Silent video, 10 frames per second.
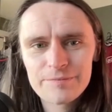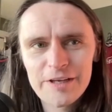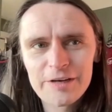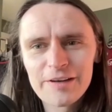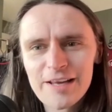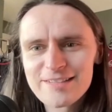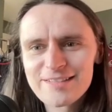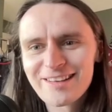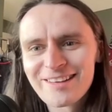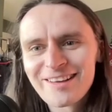
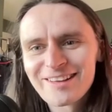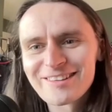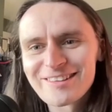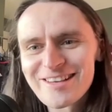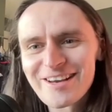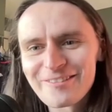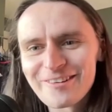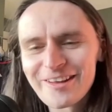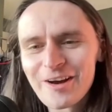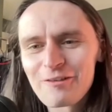unless things get
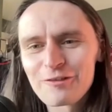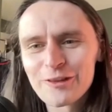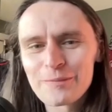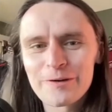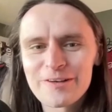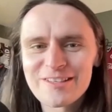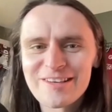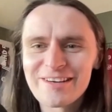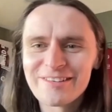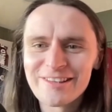really off with the
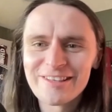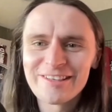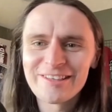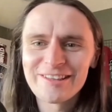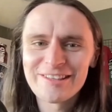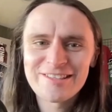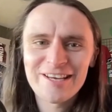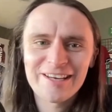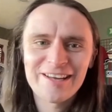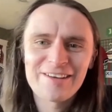personnel in the
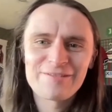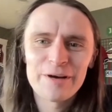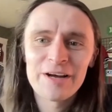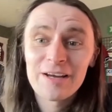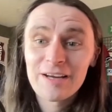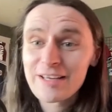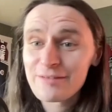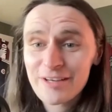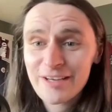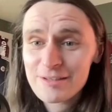second half. But
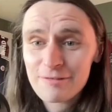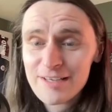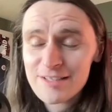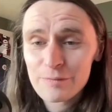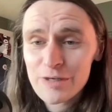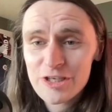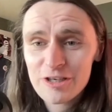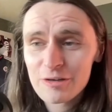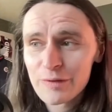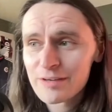even against Wrexham, we
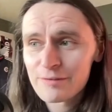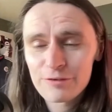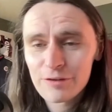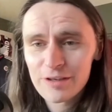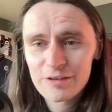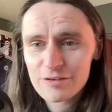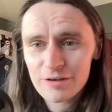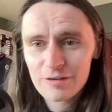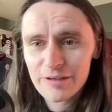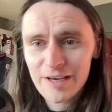show we can fully
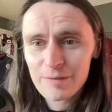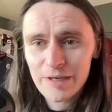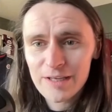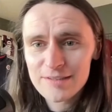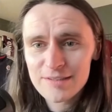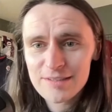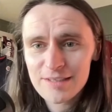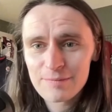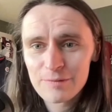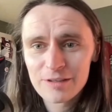control the game against a
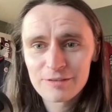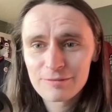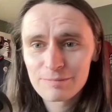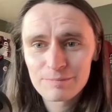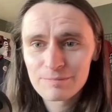team with